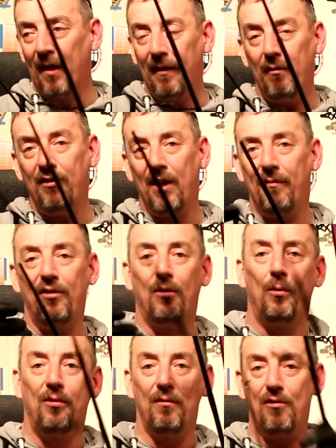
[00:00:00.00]
There is another
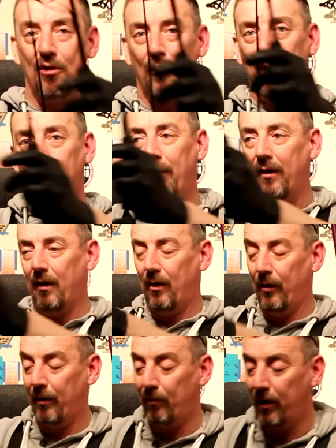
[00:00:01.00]
sort of join on a